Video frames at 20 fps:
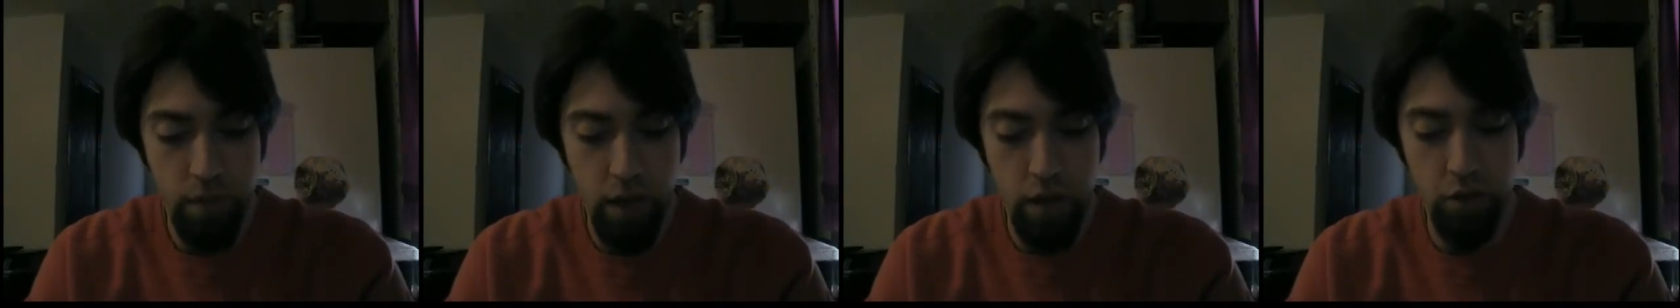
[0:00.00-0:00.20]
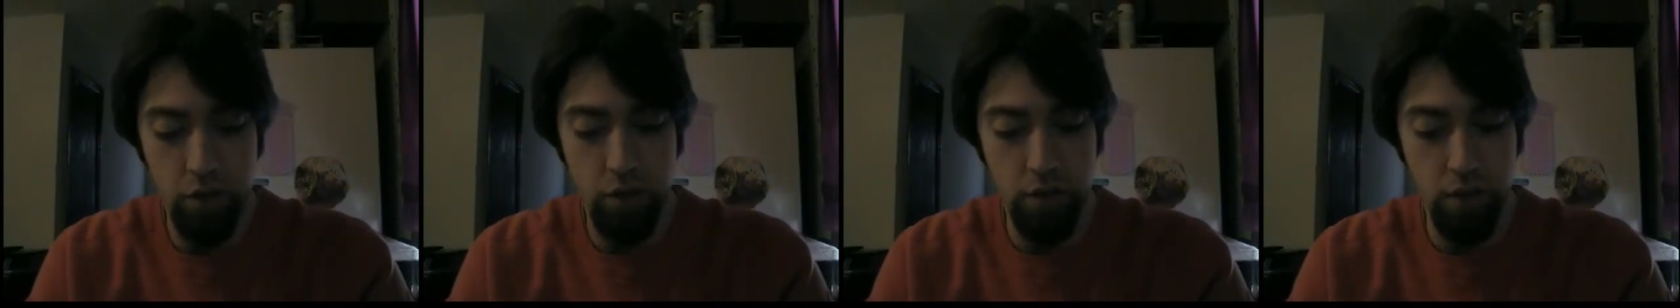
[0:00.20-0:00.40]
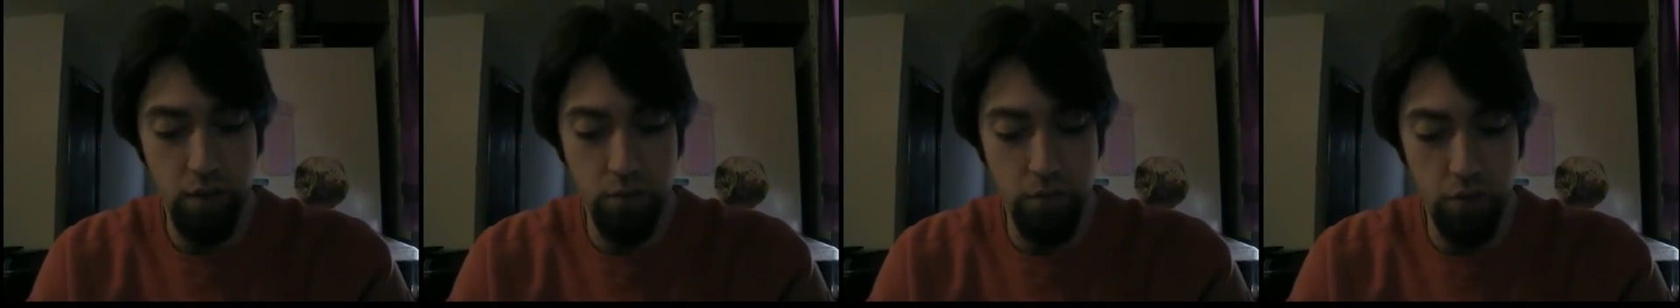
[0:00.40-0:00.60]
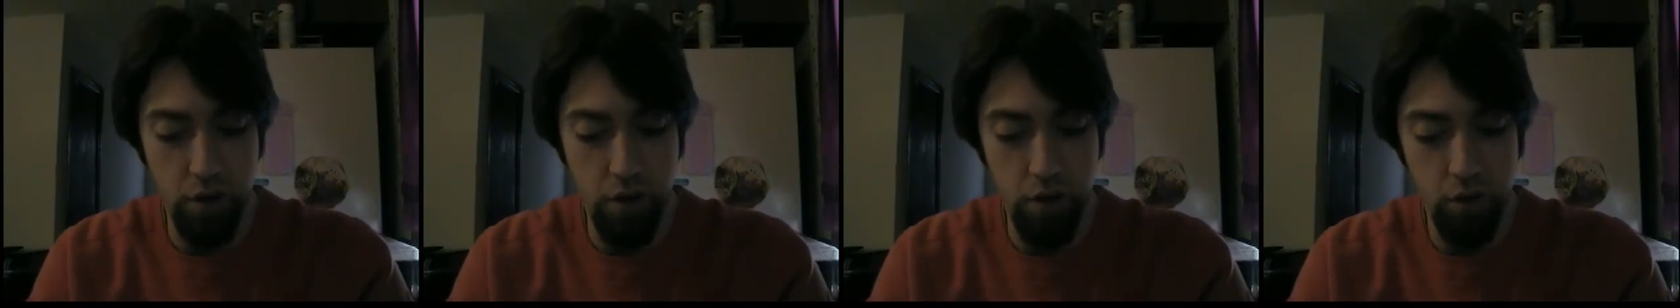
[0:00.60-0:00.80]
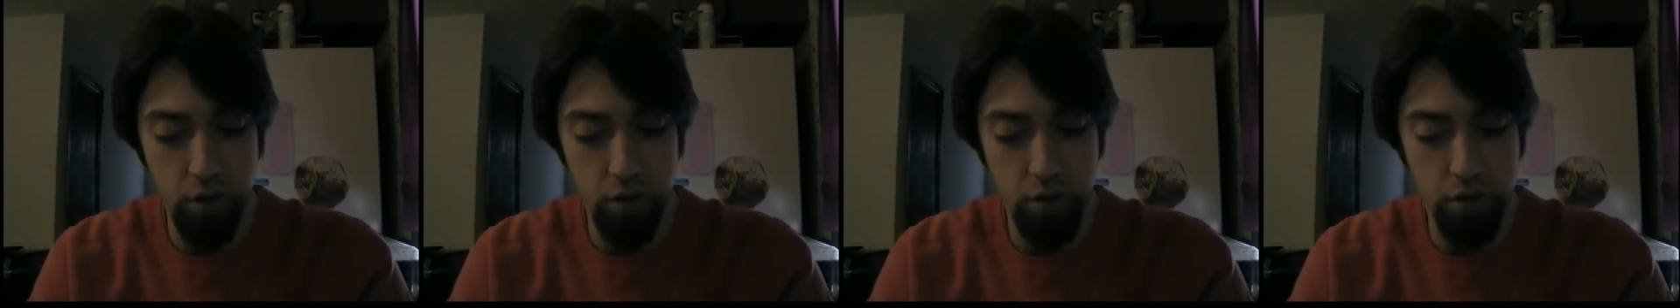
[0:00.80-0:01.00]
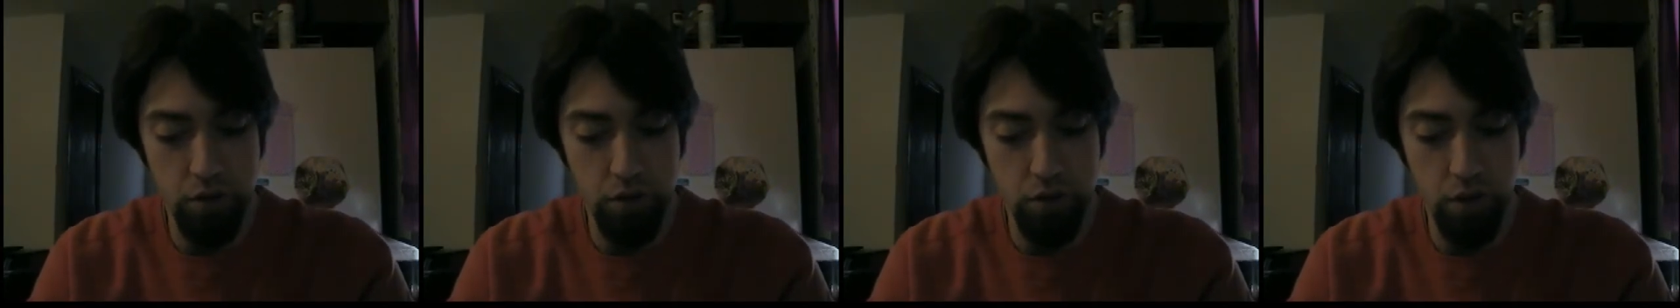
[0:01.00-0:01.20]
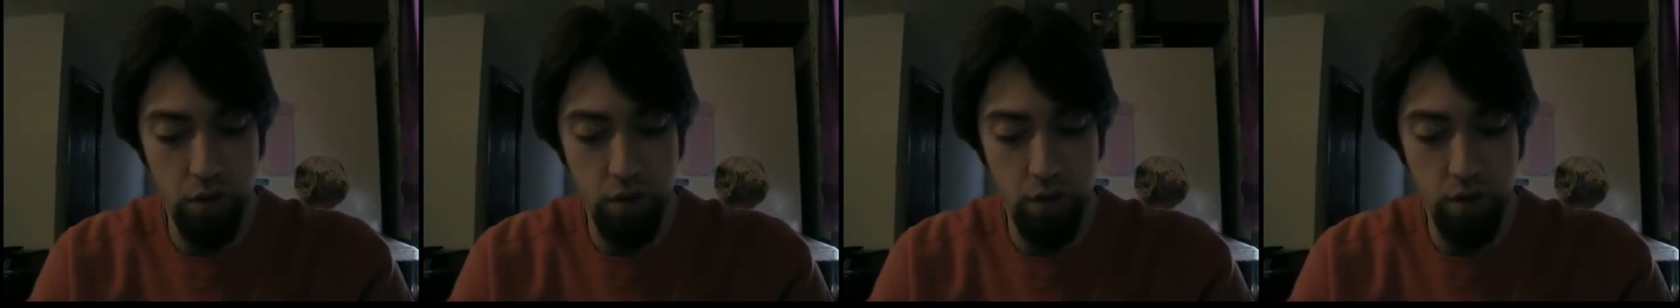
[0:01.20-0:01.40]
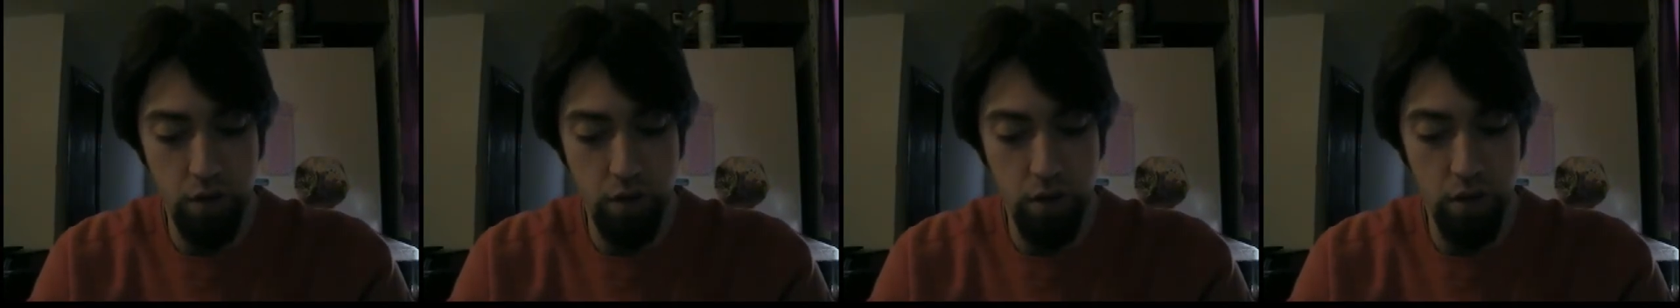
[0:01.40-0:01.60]
Actually, I'm sorry, I'm going to
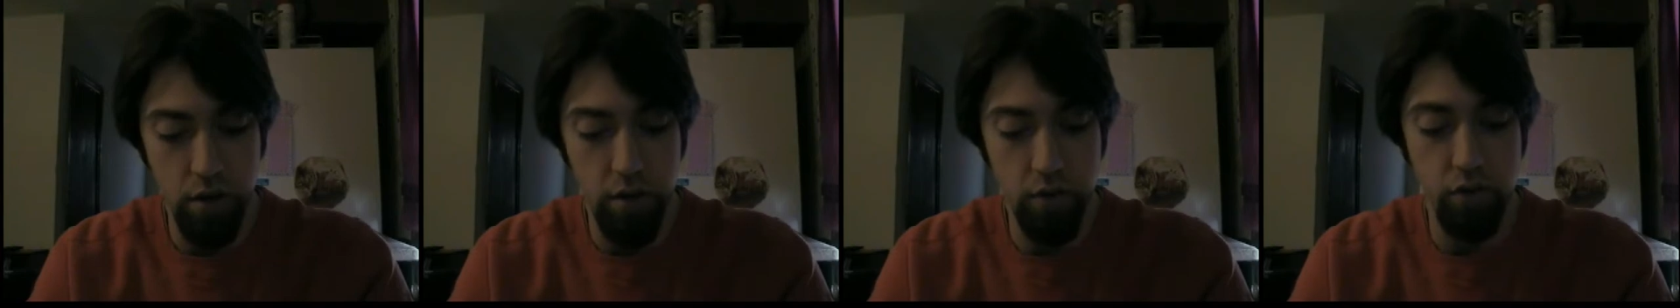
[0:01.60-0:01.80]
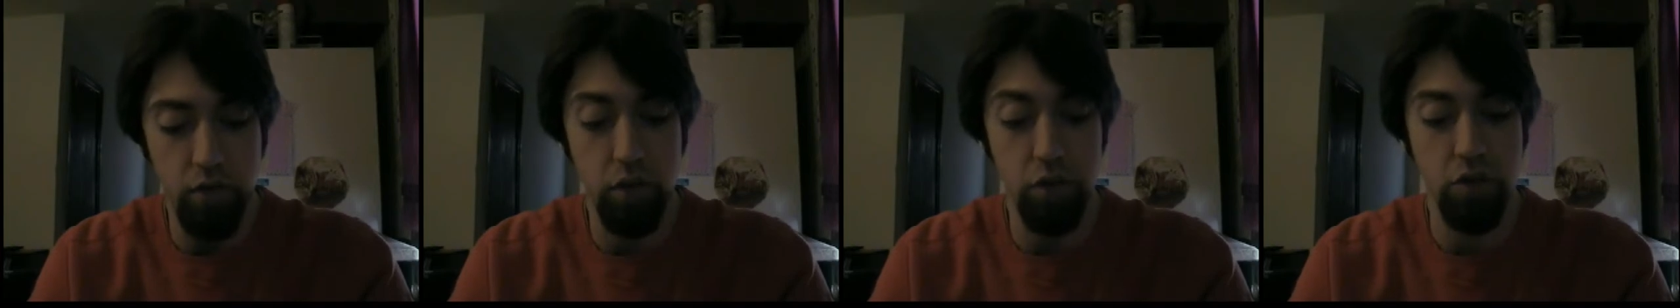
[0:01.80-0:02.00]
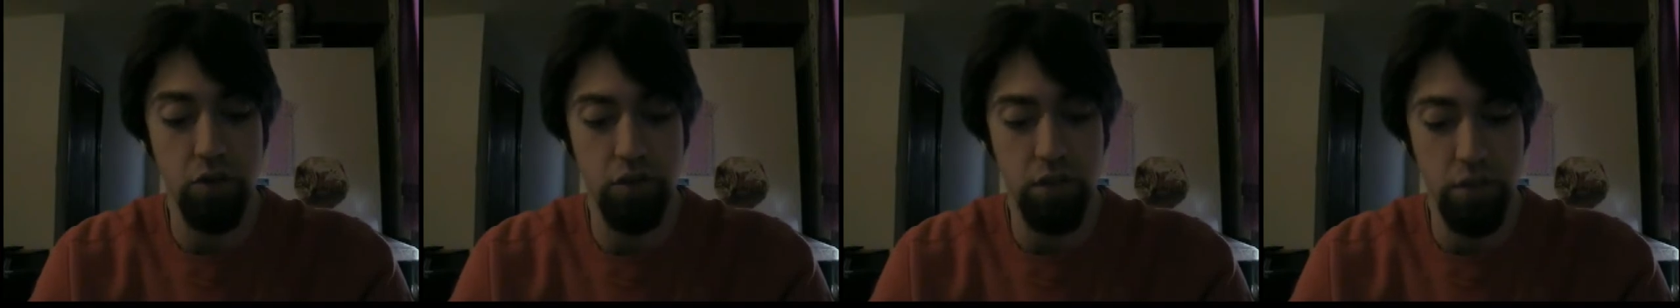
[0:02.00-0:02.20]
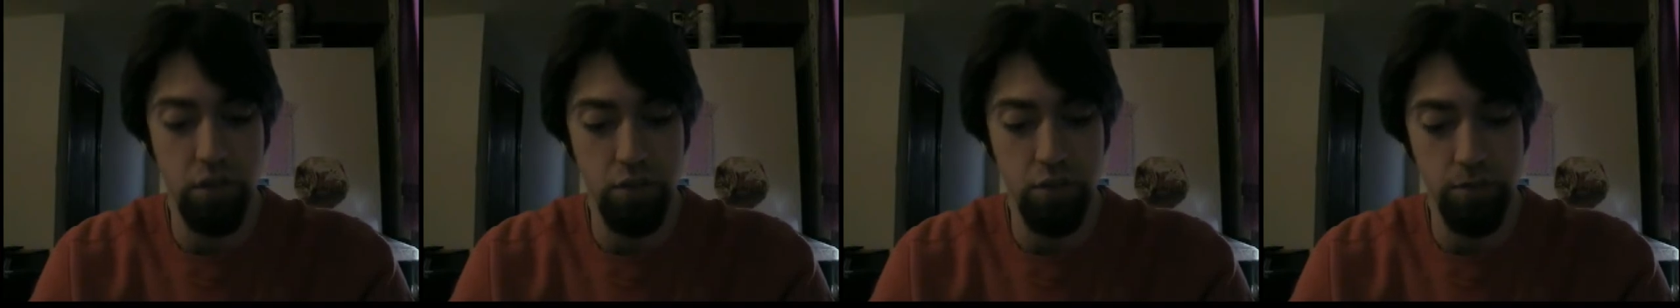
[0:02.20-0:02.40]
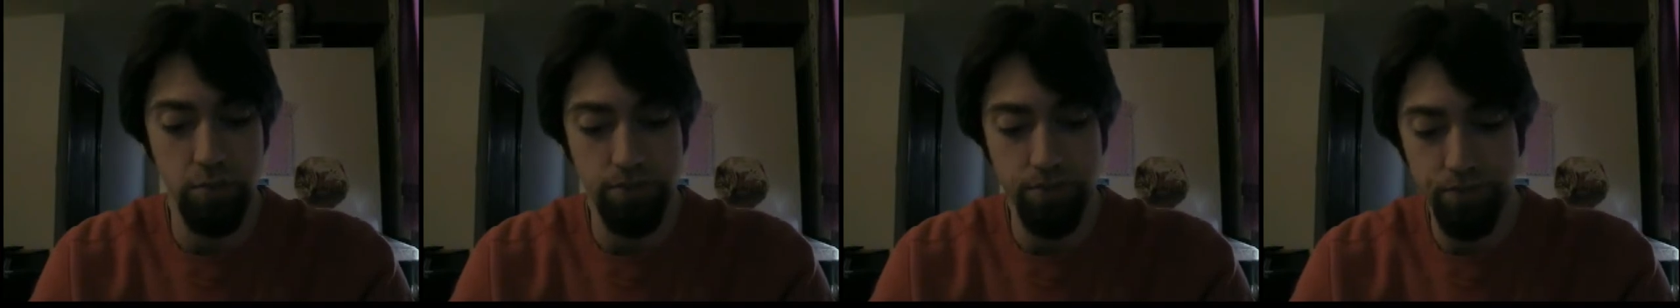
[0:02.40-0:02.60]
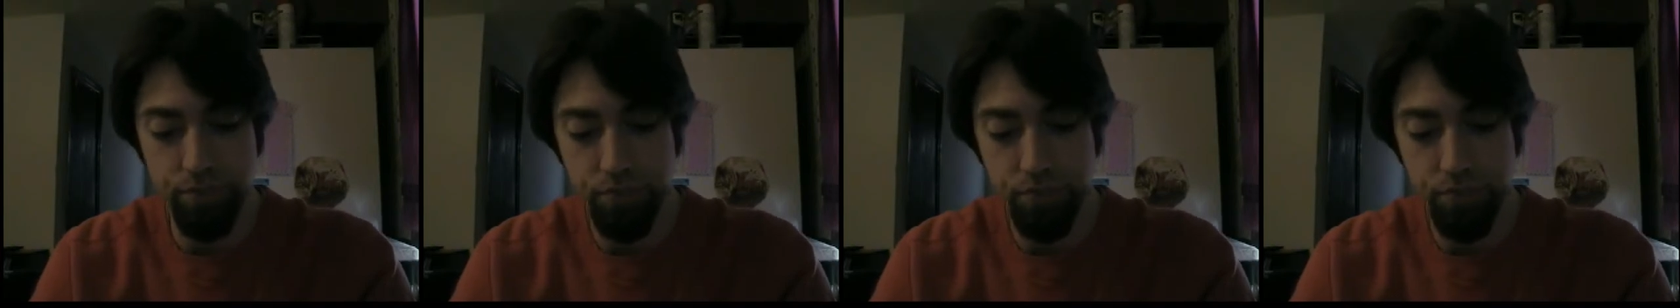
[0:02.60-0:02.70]
start on verse 6.